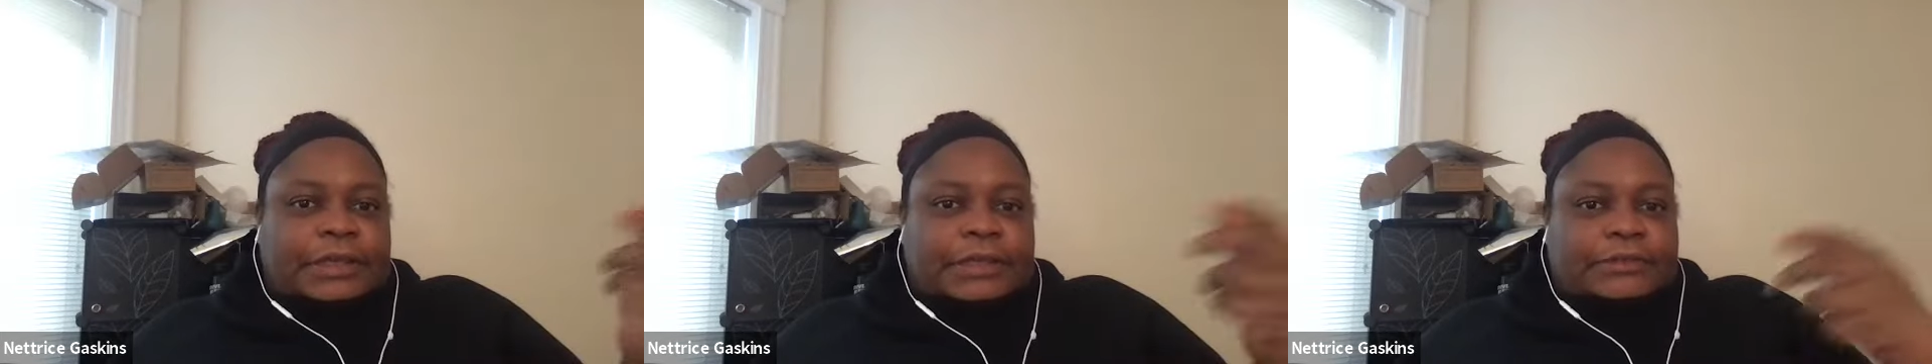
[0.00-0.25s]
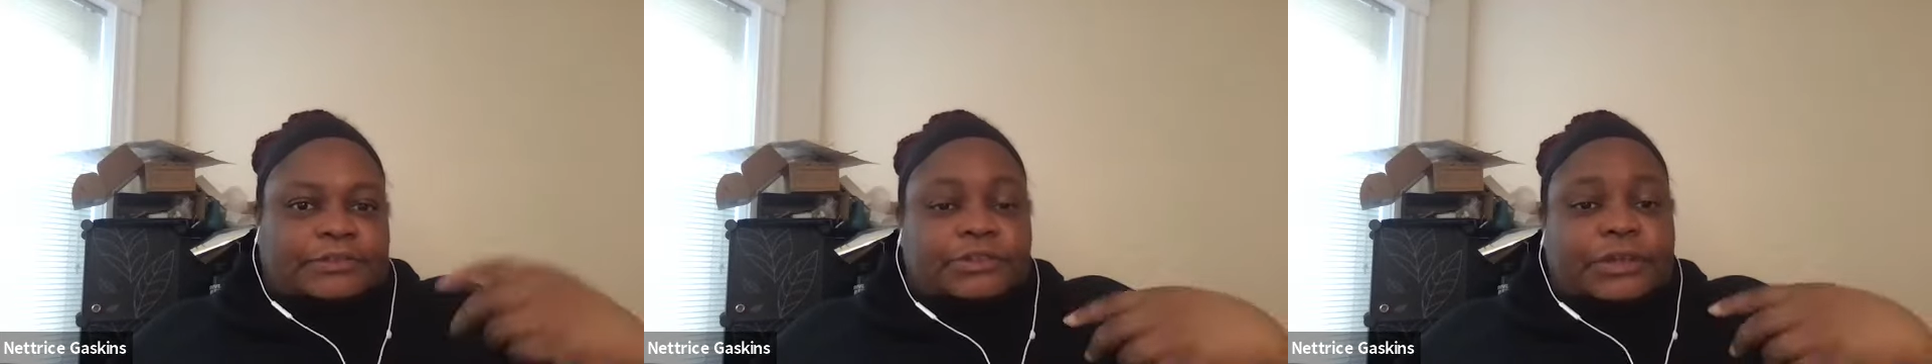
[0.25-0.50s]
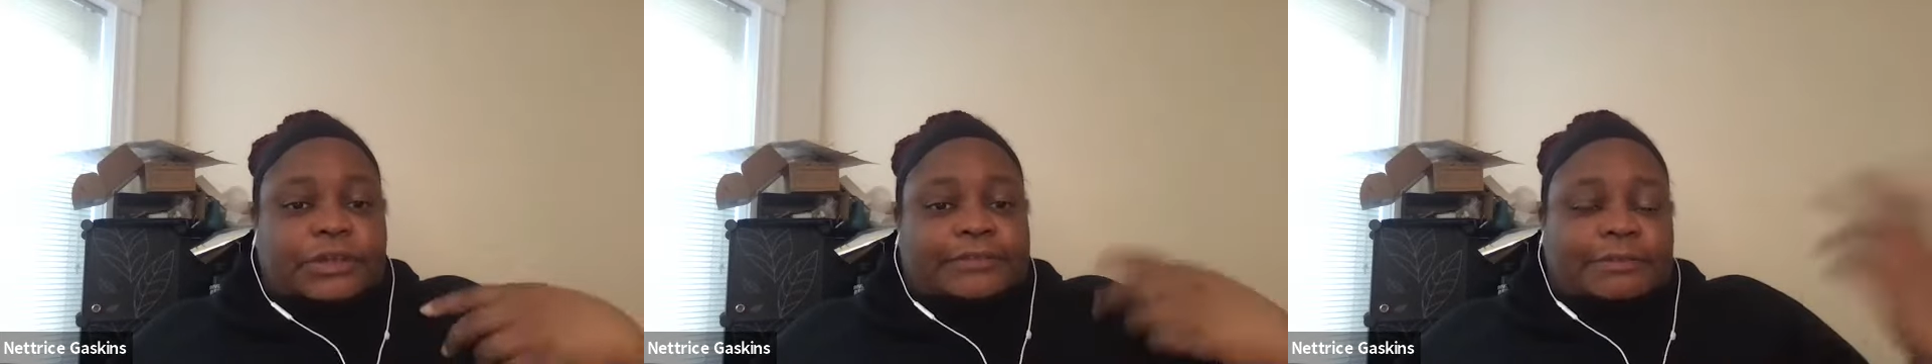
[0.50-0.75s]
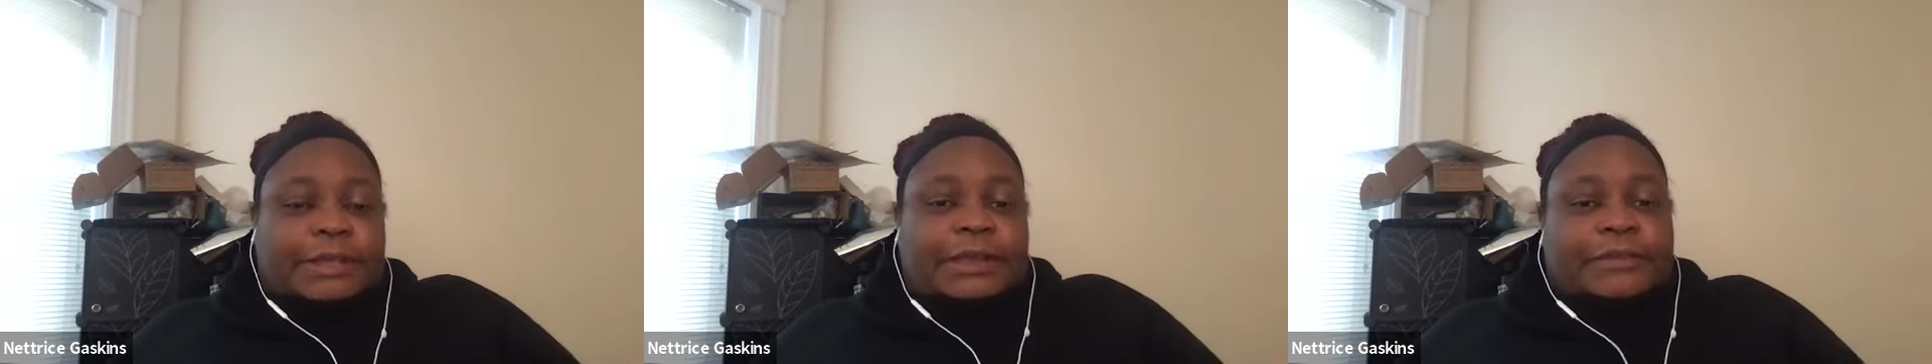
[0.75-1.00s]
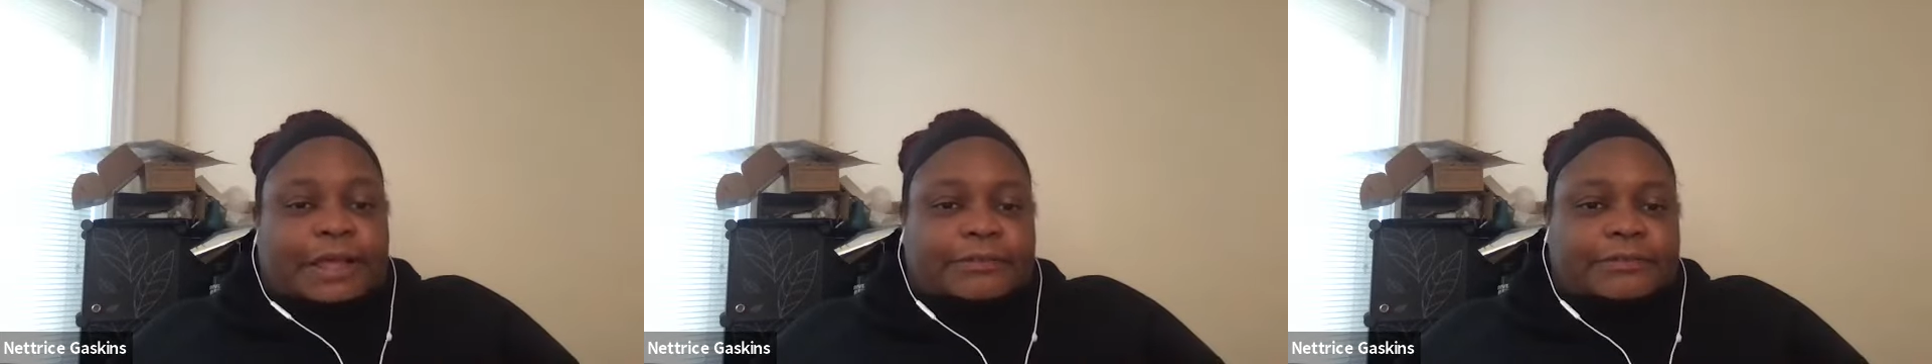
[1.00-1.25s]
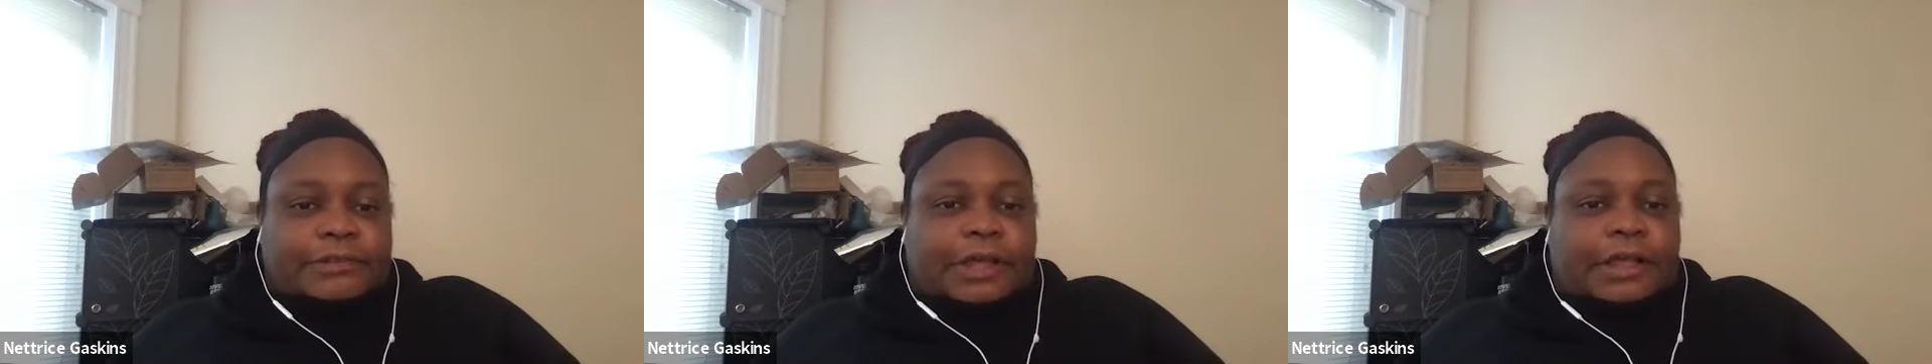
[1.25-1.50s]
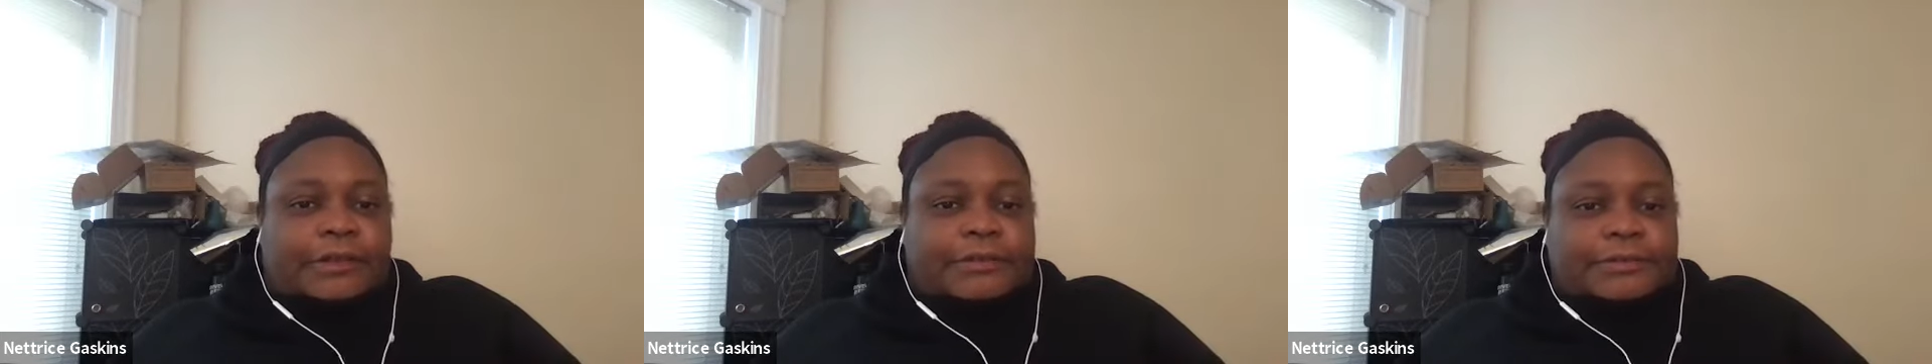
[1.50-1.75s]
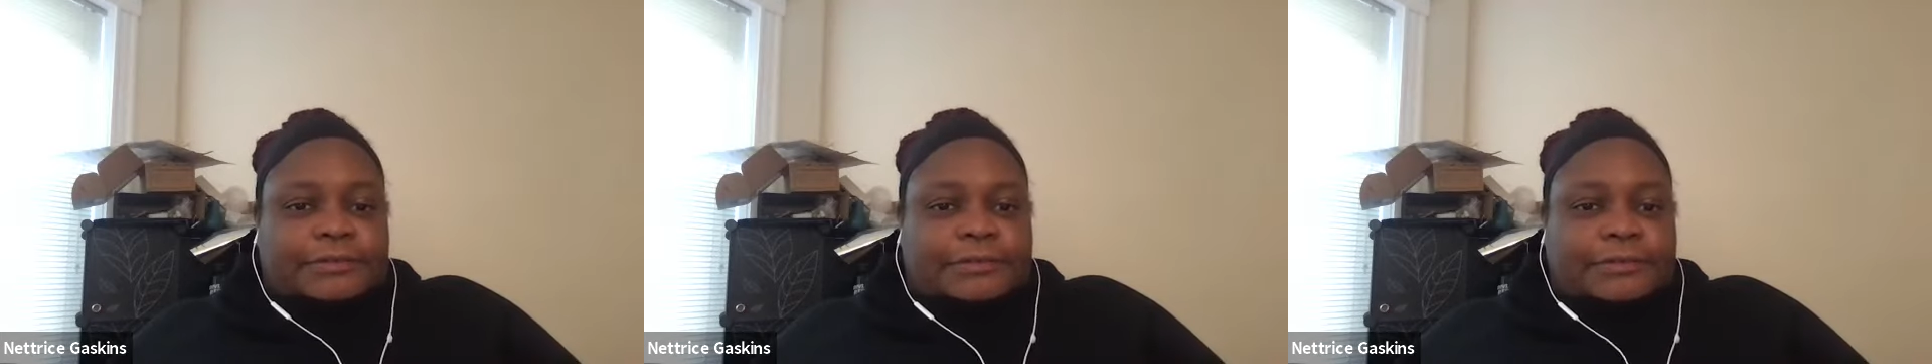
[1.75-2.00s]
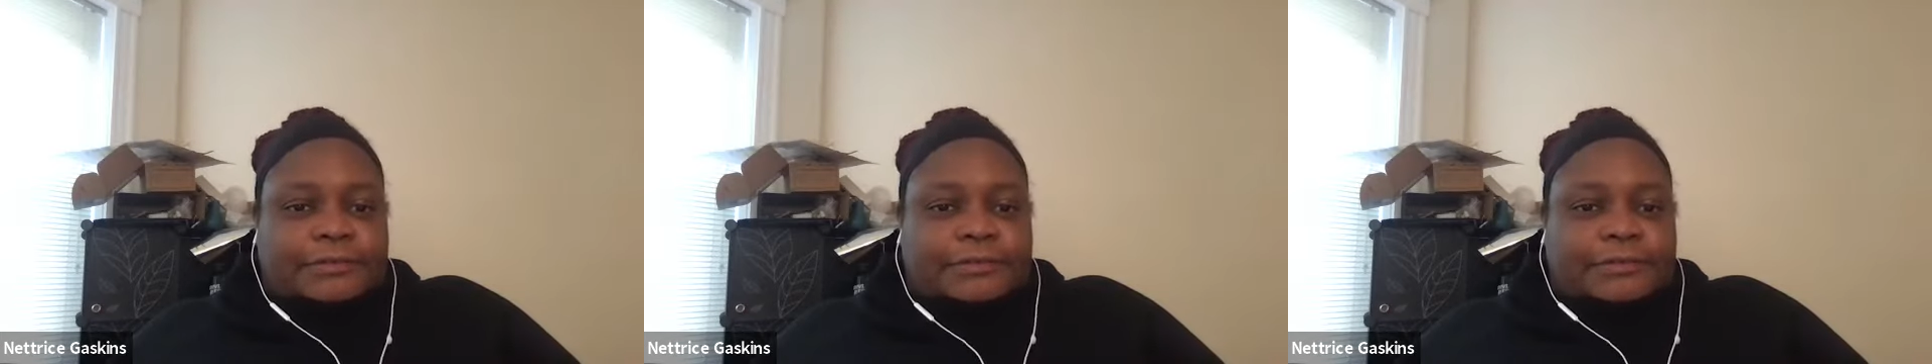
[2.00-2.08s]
In 2 days, I made $1,000.